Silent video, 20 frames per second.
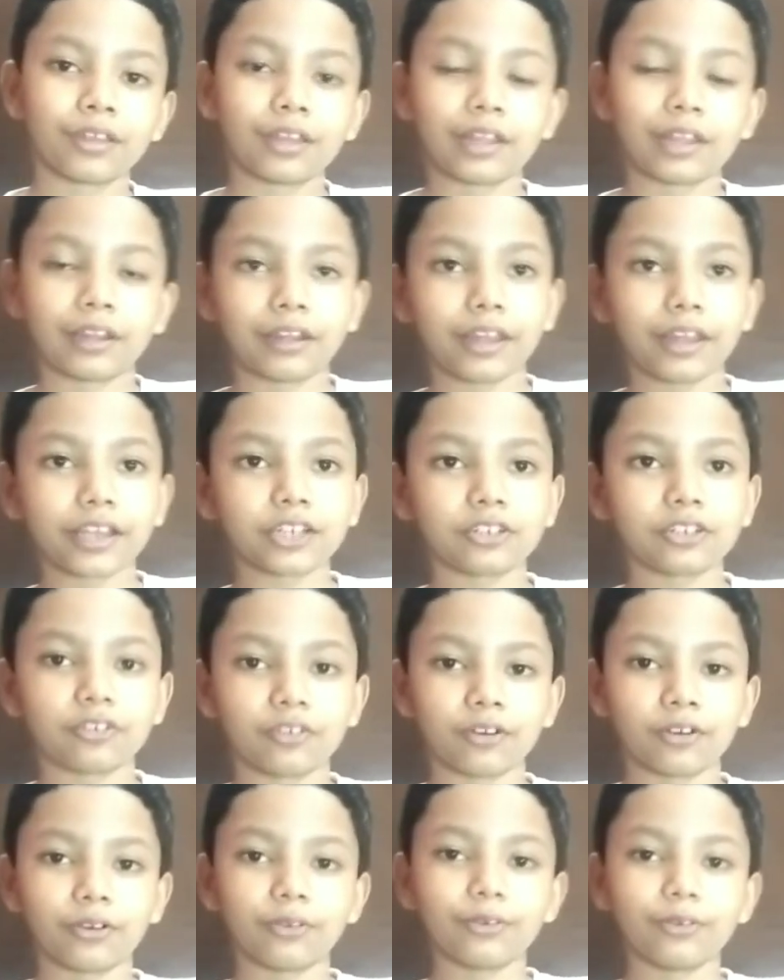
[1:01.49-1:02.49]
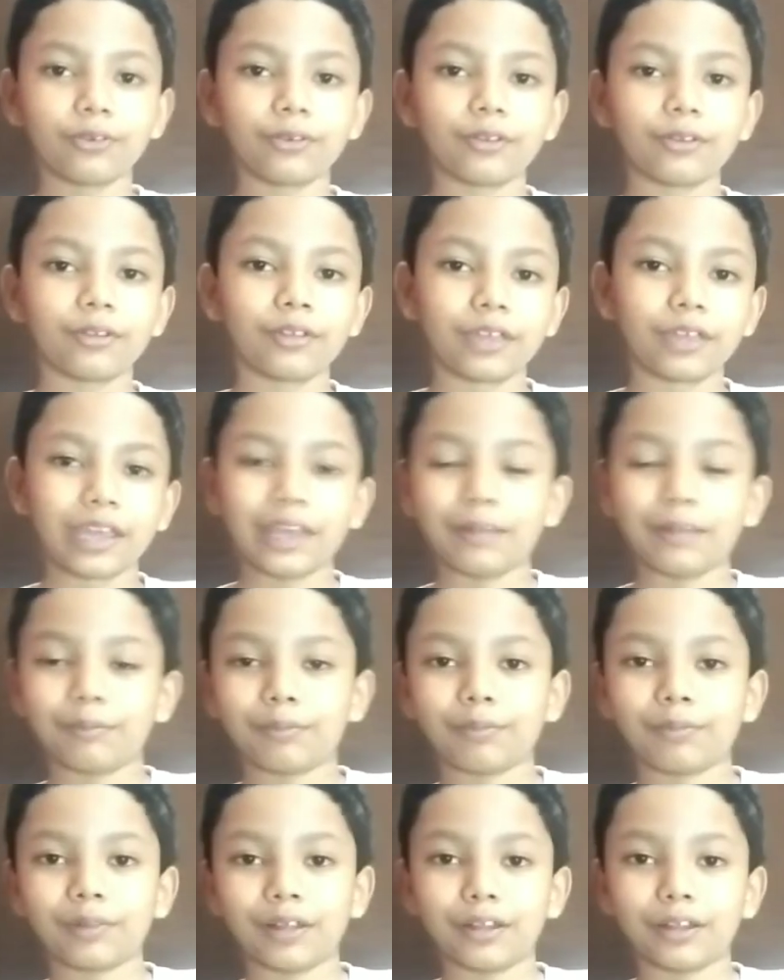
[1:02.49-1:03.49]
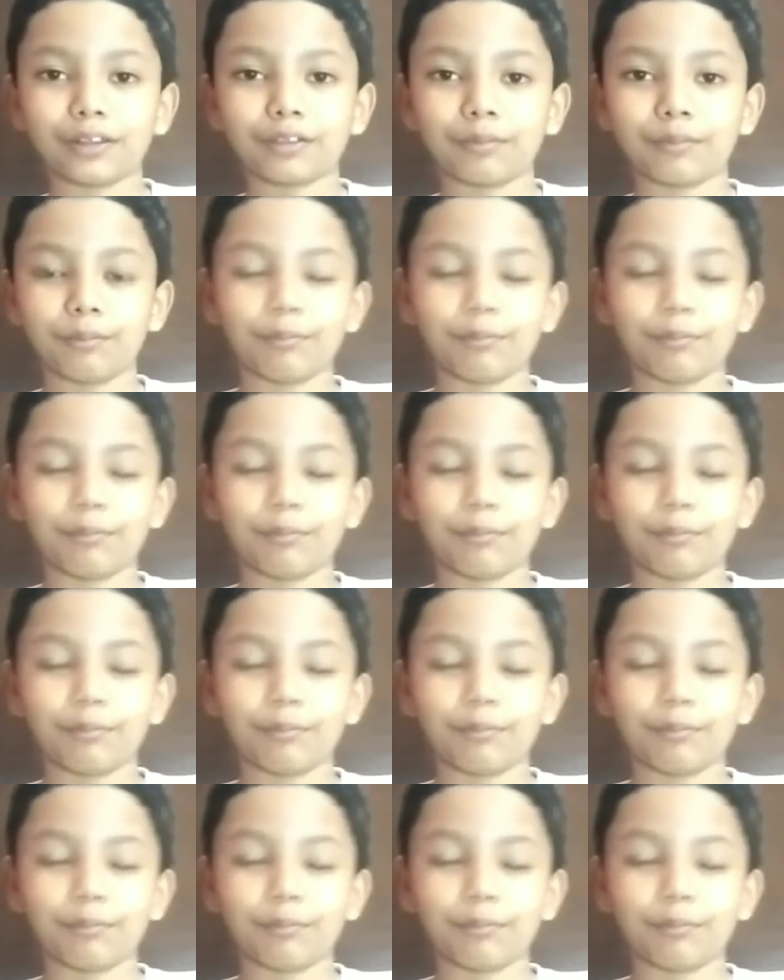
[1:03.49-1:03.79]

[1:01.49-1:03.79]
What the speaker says: electro and plus